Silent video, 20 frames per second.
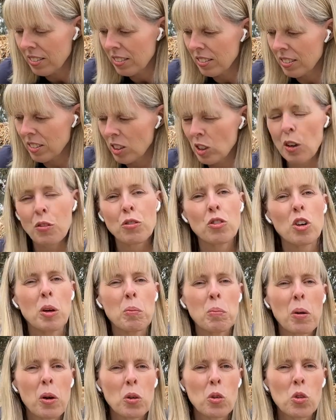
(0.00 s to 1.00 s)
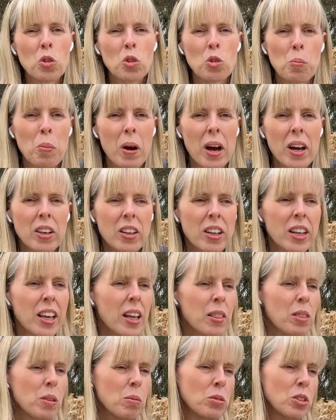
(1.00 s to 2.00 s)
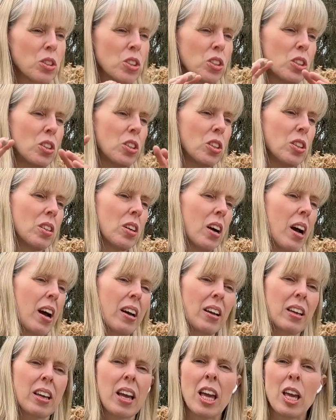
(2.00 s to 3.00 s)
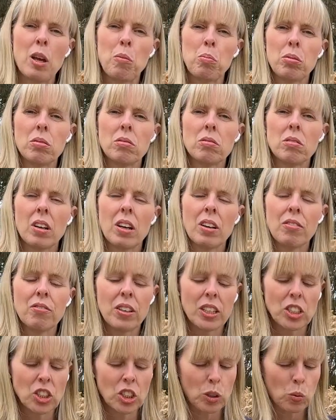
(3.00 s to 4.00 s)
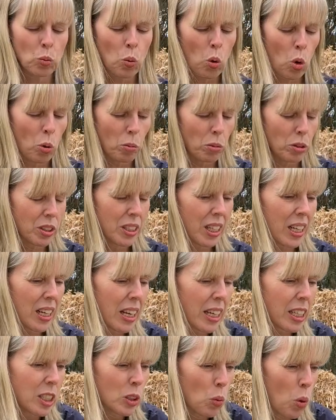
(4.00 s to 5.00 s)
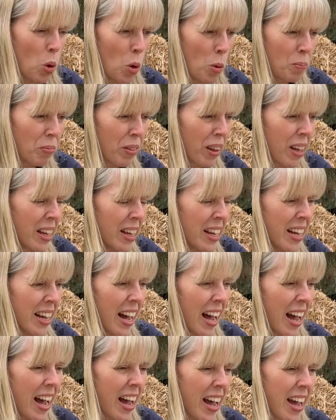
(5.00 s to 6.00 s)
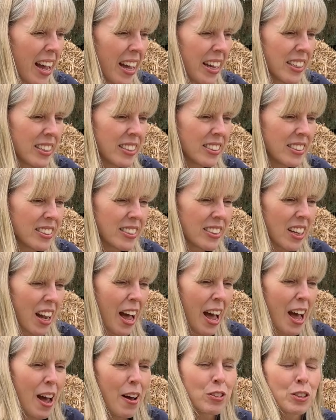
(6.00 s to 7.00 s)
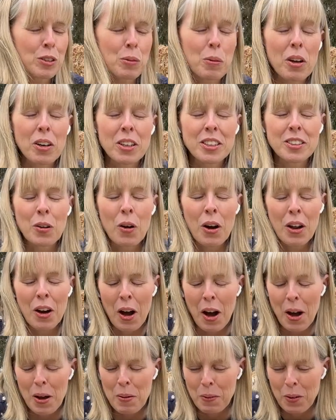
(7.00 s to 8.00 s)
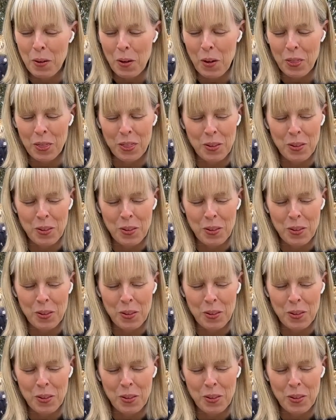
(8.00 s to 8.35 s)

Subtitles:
soft drink bottles, but you get them to keep veggies warm or seedlings warm. And I have to be honest, when I got